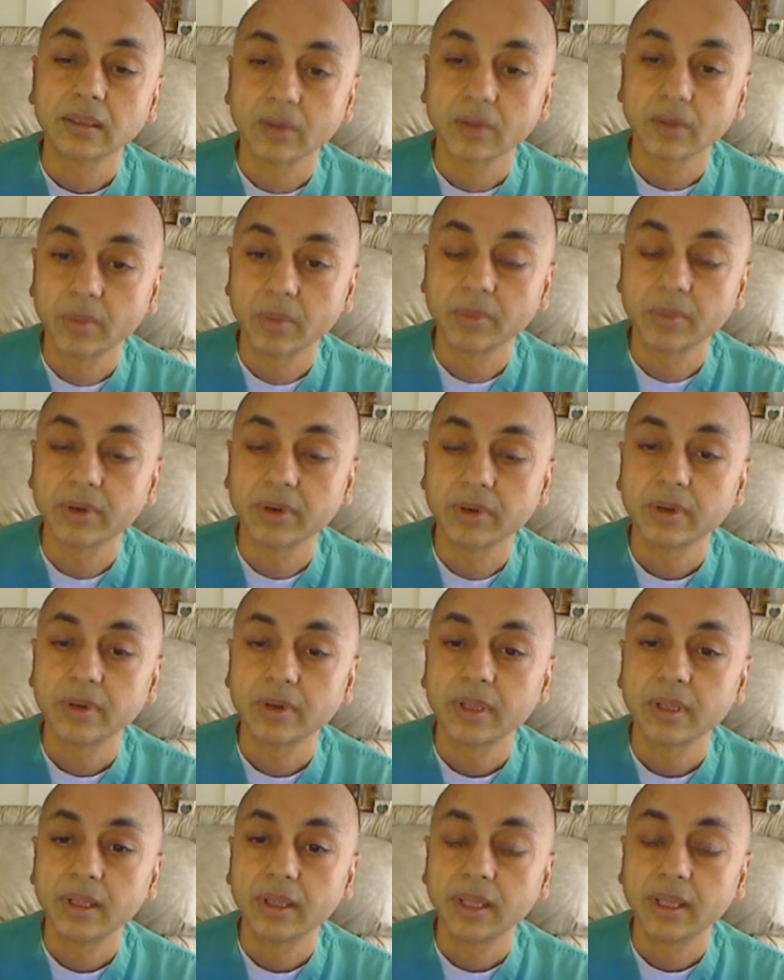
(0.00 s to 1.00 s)
Remember,
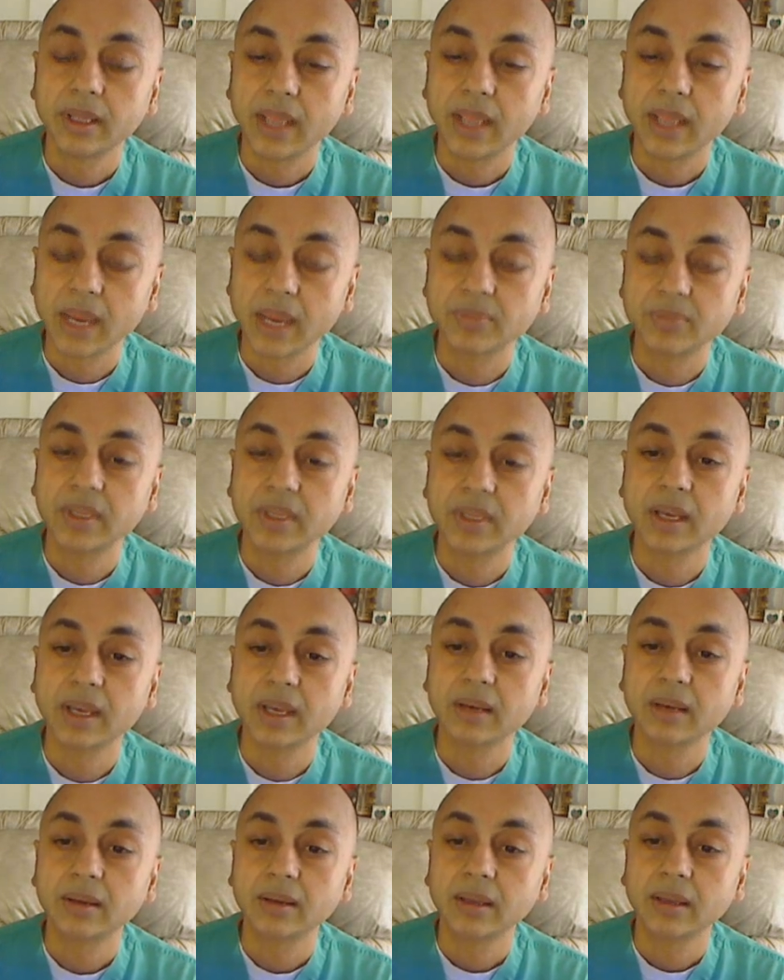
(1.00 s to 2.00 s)

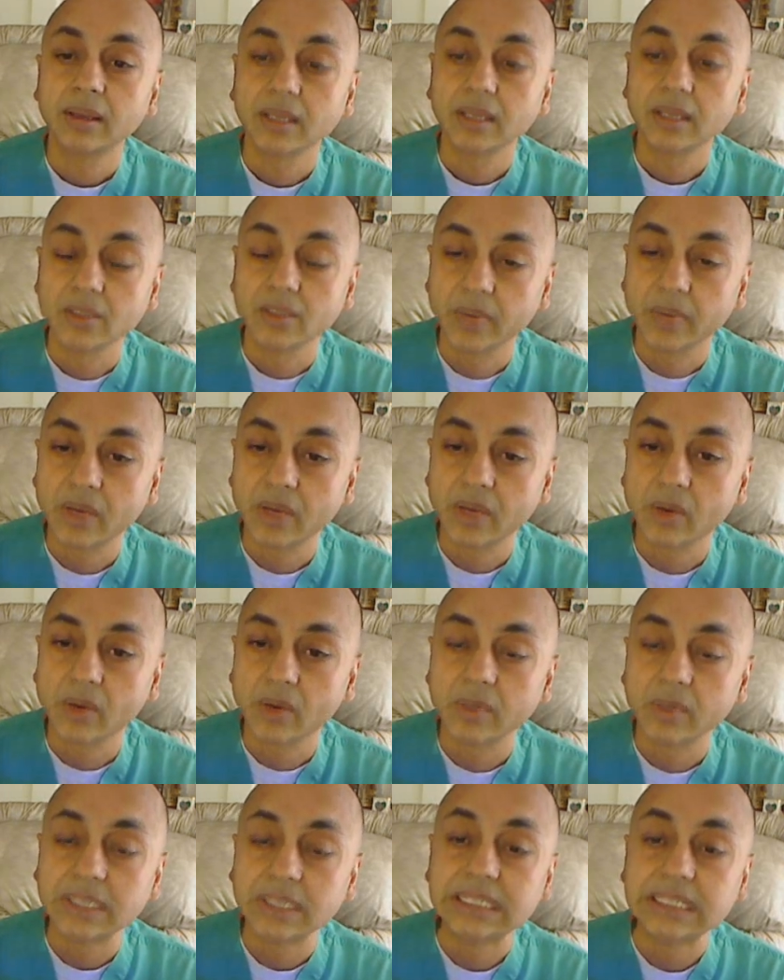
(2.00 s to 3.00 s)
apnea is a very
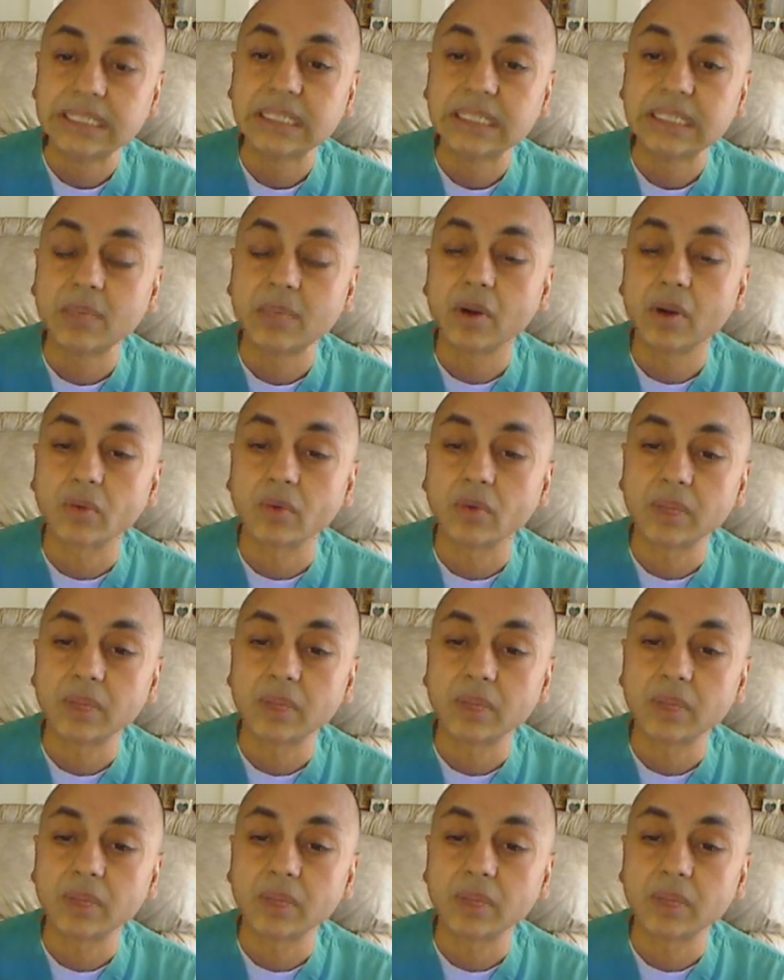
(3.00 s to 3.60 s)
common disease. About